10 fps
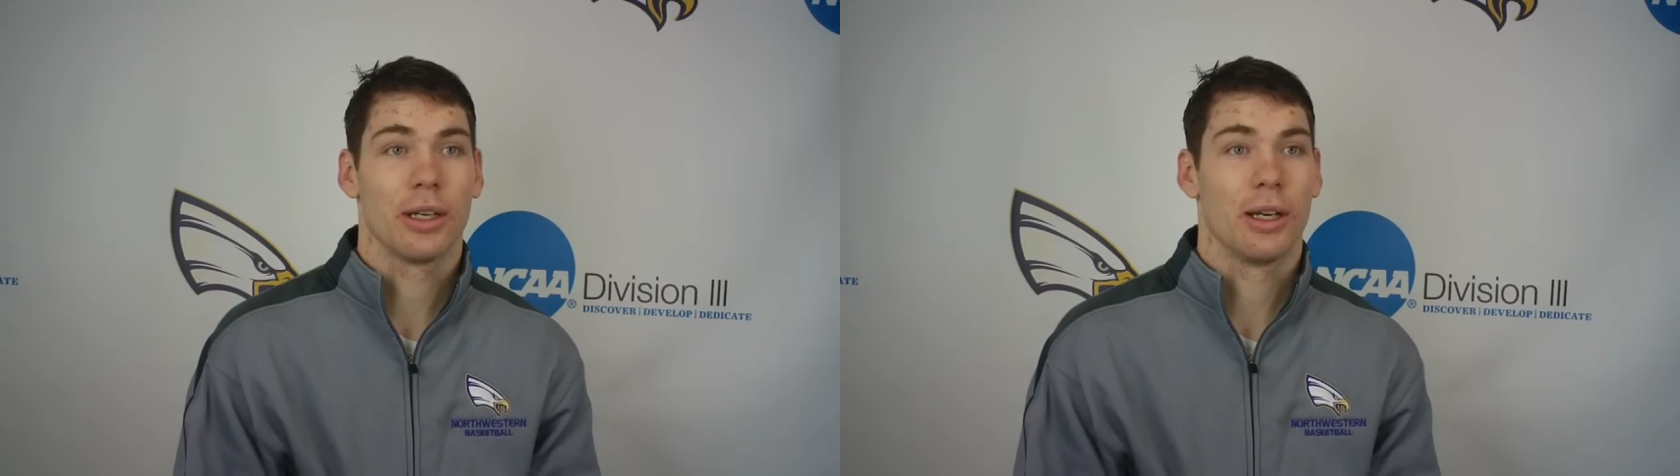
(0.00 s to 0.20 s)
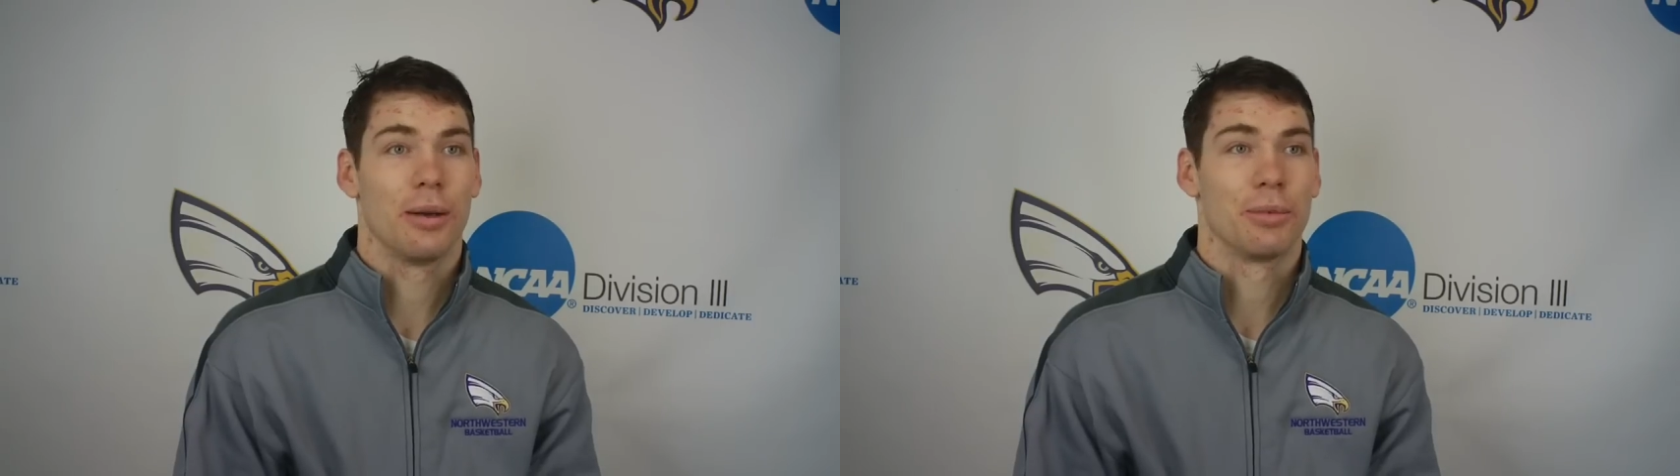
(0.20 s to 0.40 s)

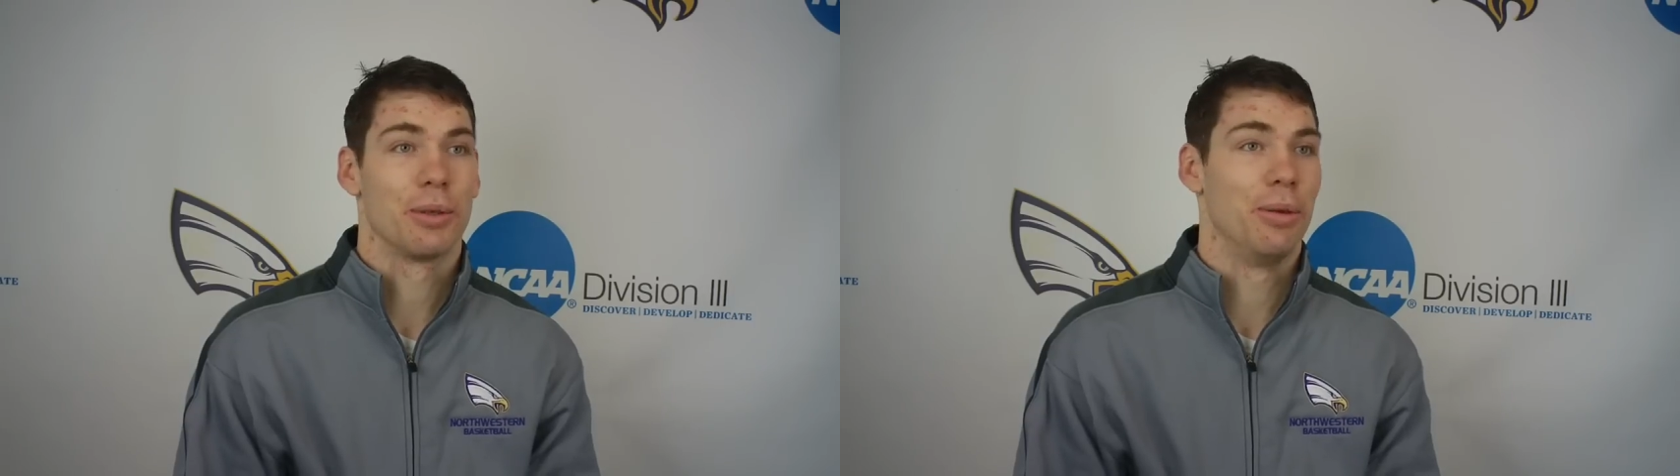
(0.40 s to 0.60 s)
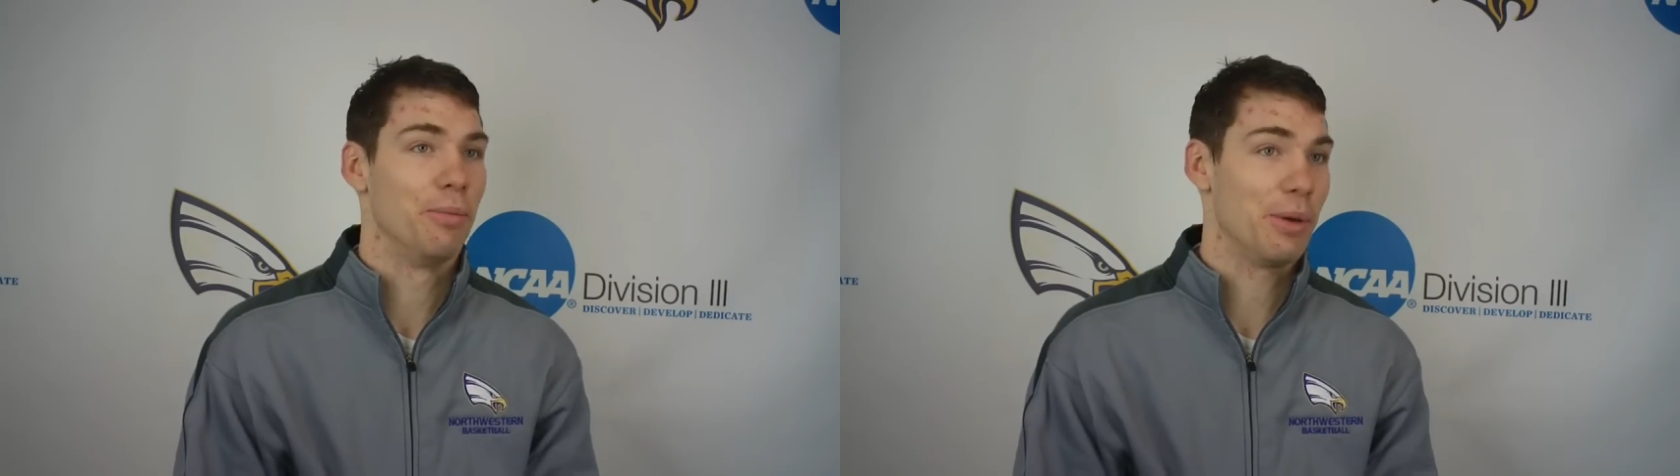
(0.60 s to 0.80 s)

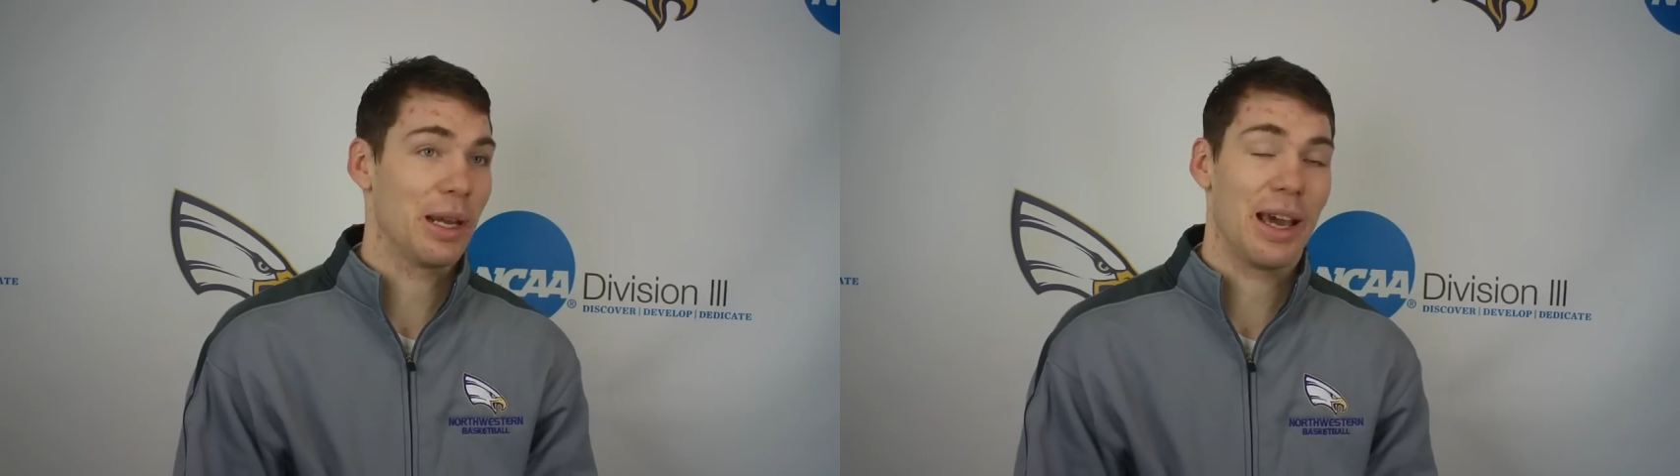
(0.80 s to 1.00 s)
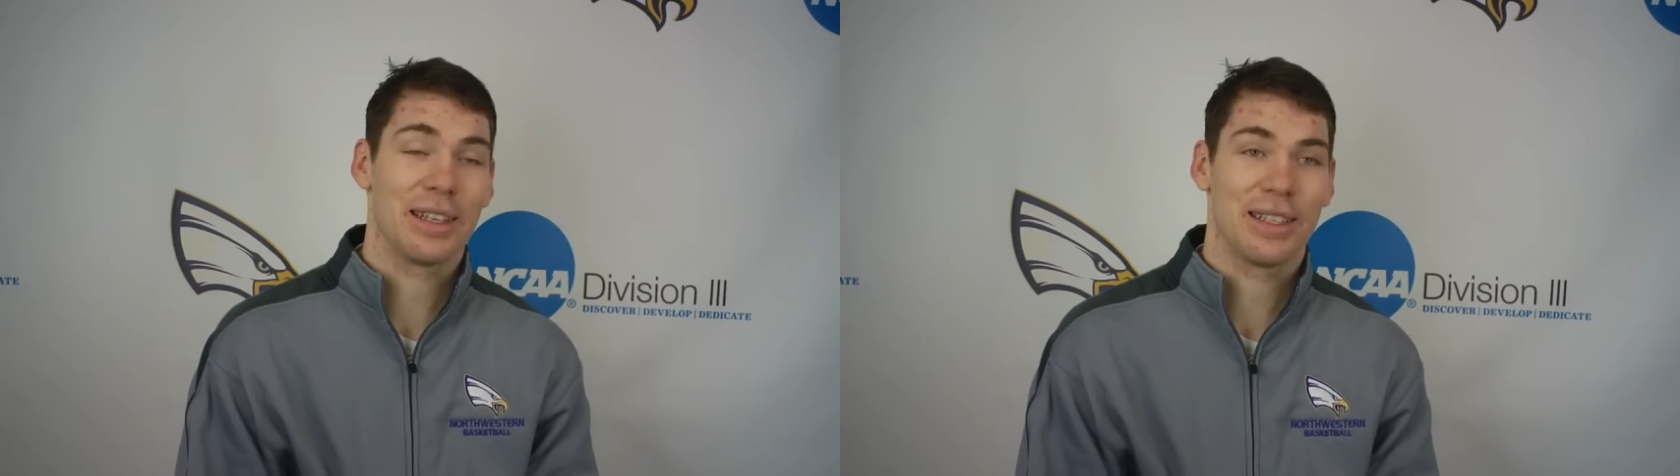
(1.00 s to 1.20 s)
some
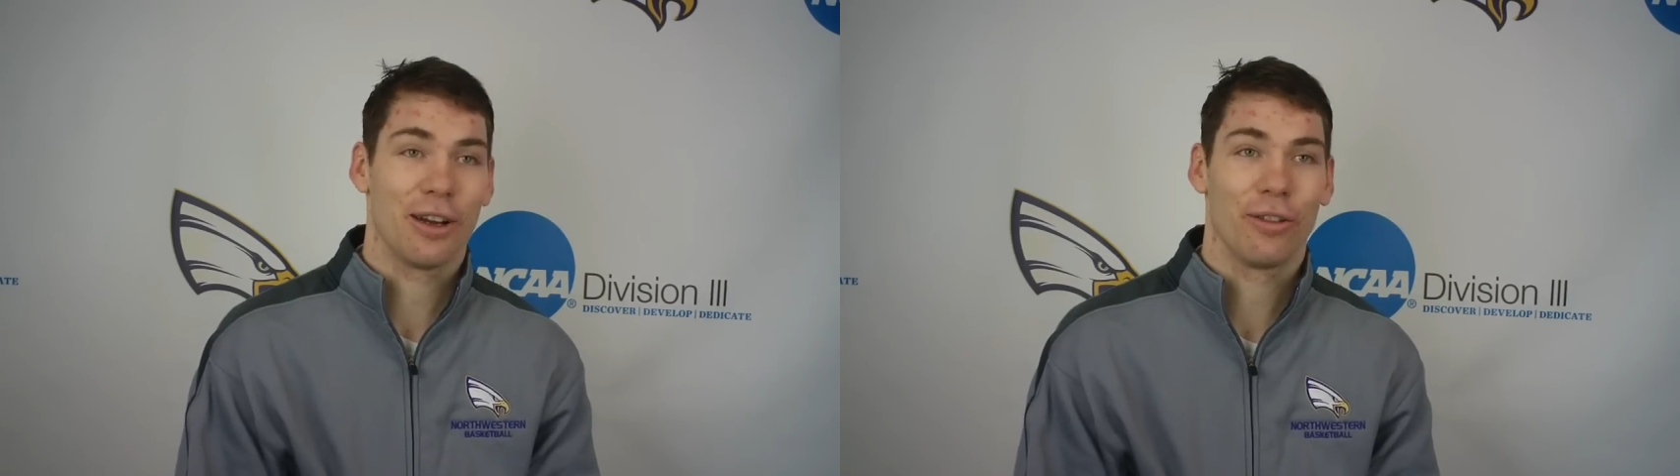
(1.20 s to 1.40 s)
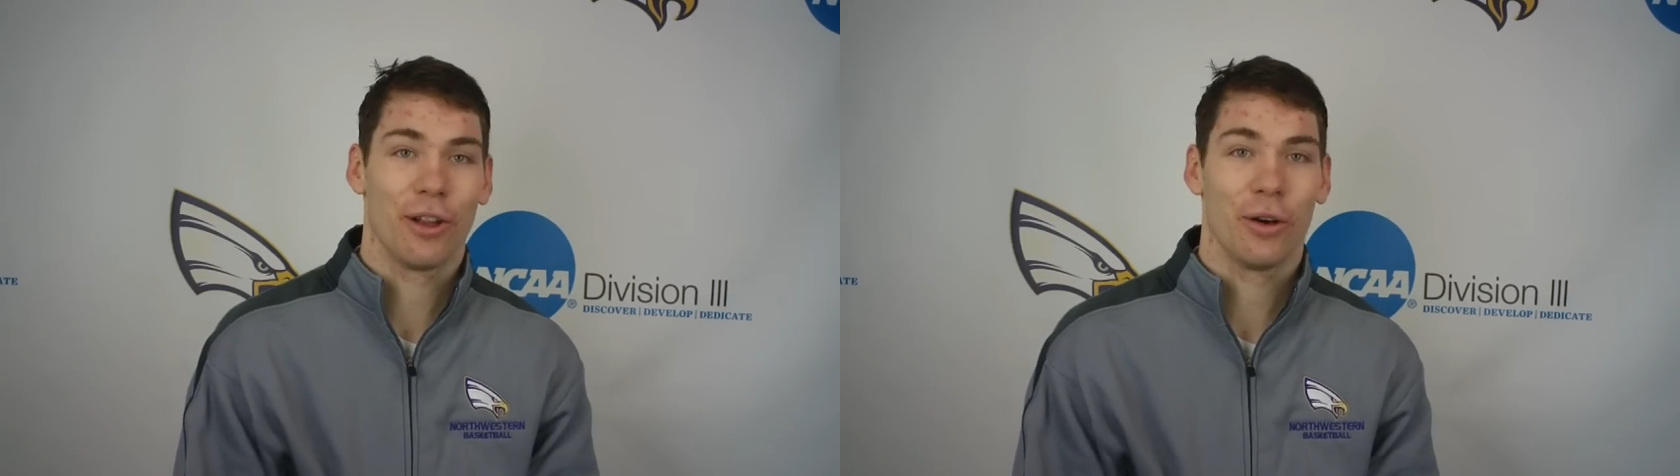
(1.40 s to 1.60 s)
big guys
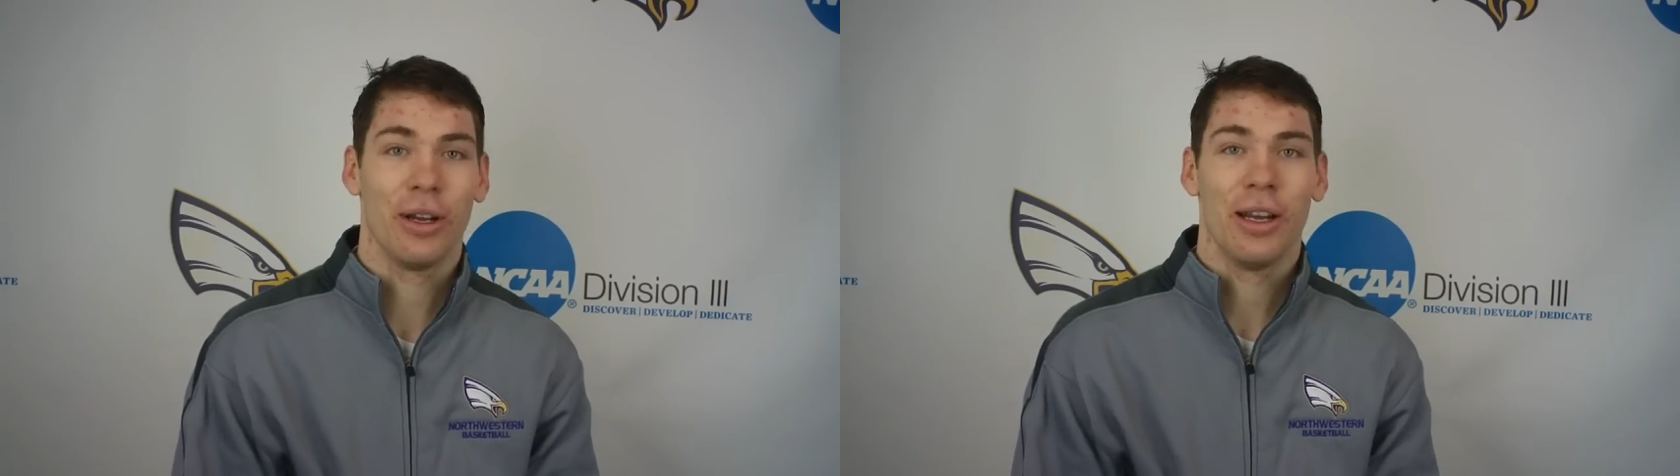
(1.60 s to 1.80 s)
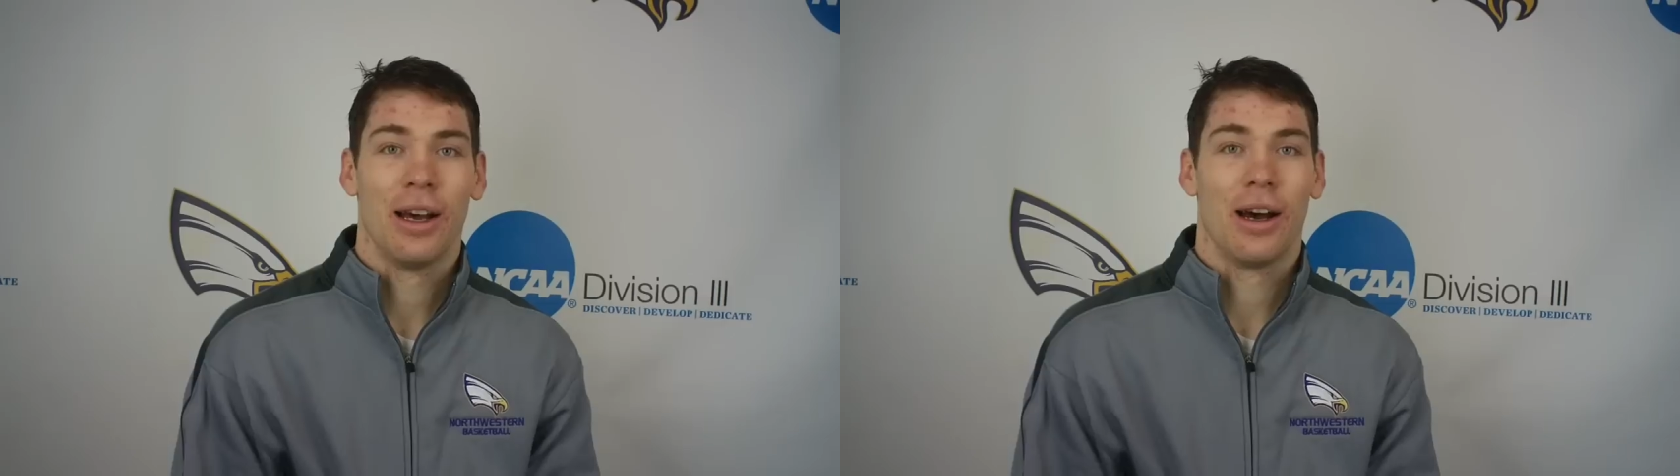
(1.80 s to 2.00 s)
down low